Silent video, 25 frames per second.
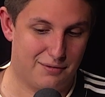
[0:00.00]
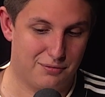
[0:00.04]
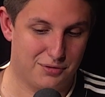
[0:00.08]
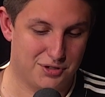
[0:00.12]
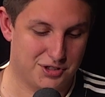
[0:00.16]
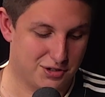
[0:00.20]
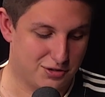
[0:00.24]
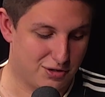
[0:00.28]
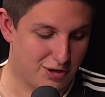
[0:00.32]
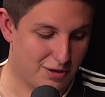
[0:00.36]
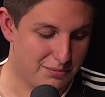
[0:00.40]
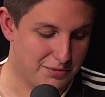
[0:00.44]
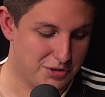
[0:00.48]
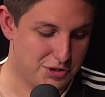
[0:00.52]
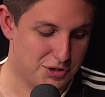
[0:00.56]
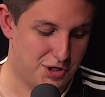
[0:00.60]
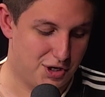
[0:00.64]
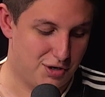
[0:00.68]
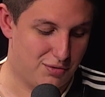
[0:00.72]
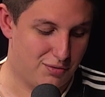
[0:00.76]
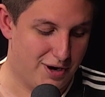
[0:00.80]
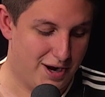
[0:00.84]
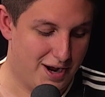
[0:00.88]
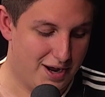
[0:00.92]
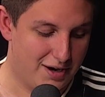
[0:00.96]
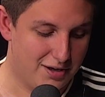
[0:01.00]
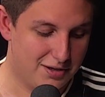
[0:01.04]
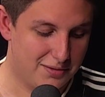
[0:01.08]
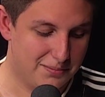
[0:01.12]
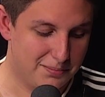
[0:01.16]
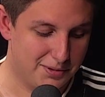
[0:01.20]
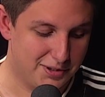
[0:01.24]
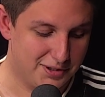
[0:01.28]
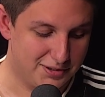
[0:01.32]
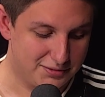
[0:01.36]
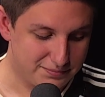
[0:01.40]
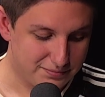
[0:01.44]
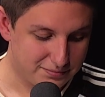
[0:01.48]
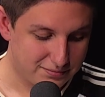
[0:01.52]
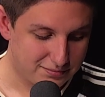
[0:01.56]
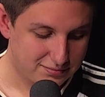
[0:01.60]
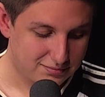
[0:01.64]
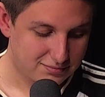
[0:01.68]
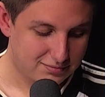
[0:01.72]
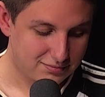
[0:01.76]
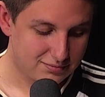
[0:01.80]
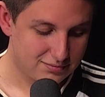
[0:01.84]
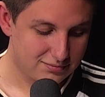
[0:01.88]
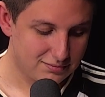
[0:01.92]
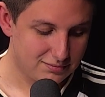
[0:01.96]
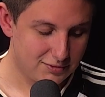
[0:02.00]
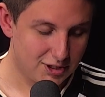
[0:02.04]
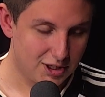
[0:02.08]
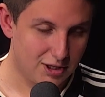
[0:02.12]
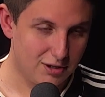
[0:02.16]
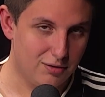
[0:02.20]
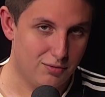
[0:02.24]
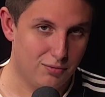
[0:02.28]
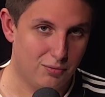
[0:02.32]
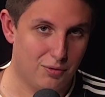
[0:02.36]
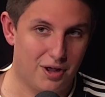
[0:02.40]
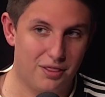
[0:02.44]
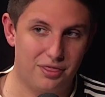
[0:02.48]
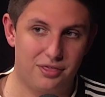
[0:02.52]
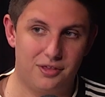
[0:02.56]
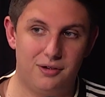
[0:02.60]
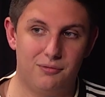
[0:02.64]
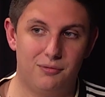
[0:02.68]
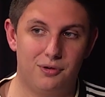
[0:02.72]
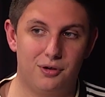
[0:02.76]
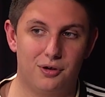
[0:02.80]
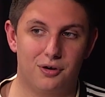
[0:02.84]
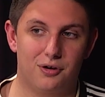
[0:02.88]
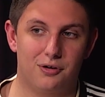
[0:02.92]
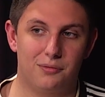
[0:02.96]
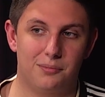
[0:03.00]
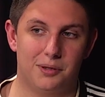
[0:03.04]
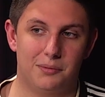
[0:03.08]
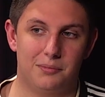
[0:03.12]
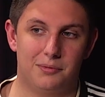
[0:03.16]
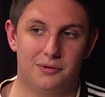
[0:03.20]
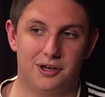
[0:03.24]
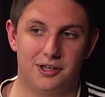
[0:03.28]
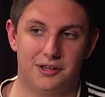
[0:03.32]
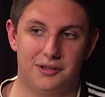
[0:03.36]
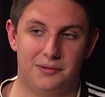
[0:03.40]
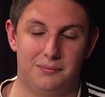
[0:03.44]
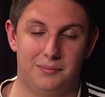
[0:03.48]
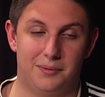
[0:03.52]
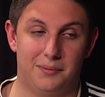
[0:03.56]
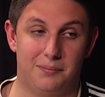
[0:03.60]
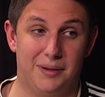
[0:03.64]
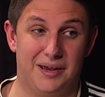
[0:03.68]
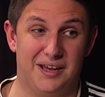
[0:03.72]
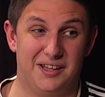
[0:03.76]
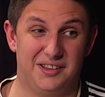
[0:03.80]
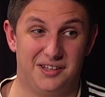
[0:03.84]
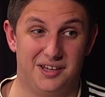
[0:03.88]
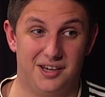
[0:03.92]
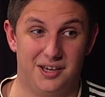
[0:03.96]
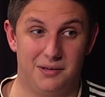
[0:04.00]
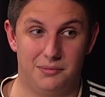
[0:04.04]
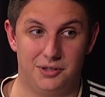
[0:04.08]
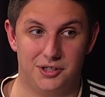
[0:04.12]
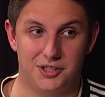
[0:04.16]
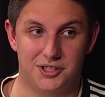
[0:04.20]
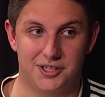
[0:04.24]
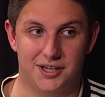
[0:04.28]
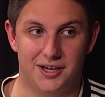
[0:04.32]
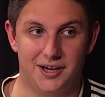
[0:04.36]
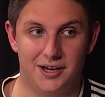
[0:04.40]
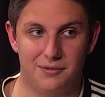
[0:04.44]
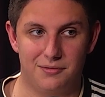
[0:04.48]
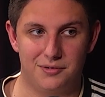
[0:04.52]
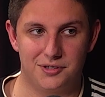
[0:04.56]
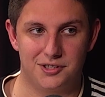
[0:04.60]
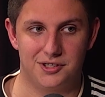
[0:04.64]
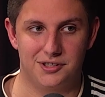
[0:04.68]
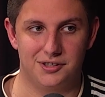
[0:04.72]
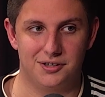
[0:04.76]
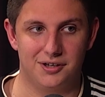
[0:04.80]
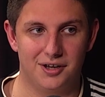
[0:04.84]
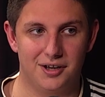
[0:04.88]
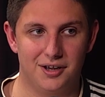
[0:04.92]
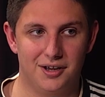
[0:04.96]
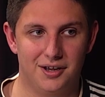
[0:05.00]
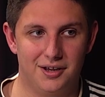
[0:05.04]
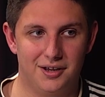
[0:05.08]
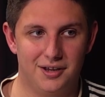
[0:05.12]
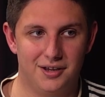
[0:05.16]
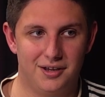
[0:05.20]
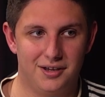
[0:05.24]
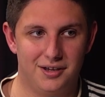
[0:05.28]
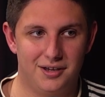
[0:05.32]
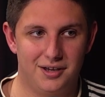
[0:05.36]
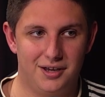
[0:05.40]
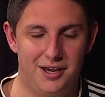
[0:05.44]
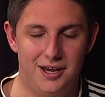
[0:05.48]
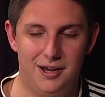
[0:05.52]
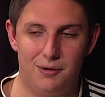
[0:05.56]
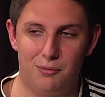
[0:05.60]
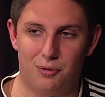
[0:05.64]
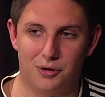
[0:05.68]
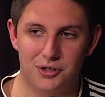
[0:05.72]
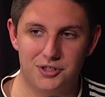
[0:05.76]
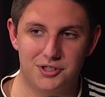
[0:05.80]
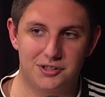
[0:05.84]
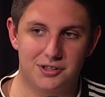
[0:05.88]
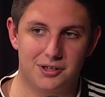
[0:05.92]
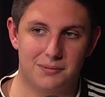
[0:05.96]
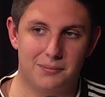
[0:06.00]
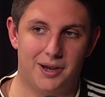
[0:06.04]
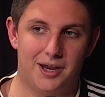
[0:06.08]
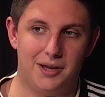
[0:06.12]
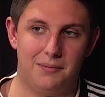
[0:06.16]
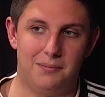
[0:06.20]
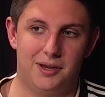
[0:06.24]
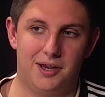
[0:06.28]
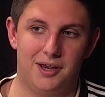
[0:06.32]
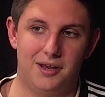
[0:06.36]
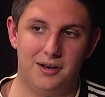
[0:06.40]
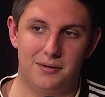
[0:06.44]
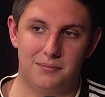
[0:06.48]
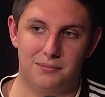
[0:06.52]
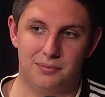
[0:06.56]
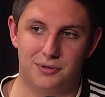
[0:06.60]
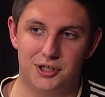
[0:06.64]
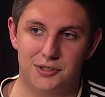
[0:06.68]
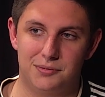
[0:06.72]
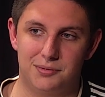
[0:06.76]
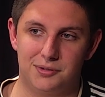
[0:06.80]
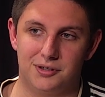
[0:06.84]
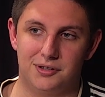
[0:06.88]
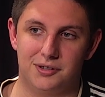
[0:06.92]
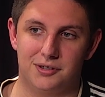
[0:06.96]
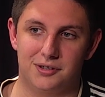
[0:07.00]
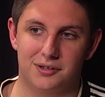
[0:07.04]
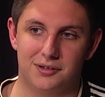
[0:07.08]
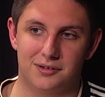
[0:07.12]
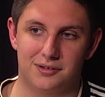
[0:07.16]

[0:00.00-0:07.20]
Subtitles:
was the commentary around it. But one thing we got to remember about Dan McStay was that he wasn't the main man at Brisbane.